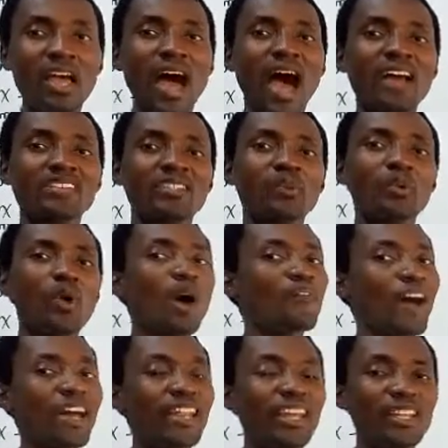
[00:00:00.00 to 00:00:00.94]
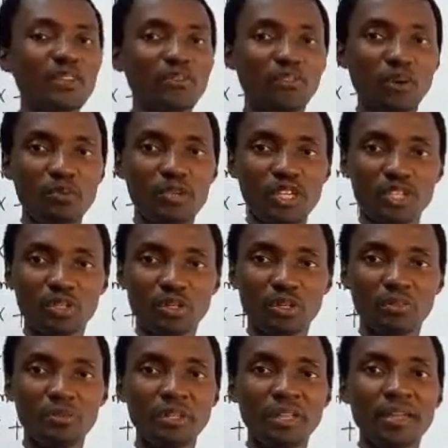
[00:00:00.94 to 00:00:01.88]
As a way of added information,
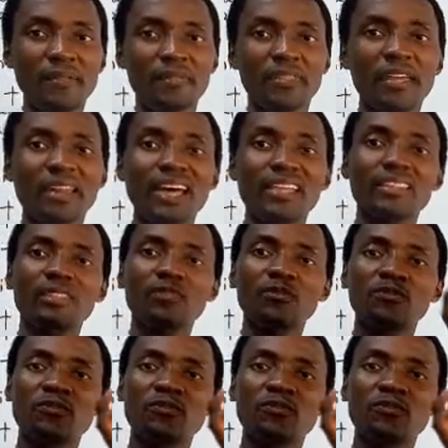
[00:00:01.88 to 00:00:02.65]
there are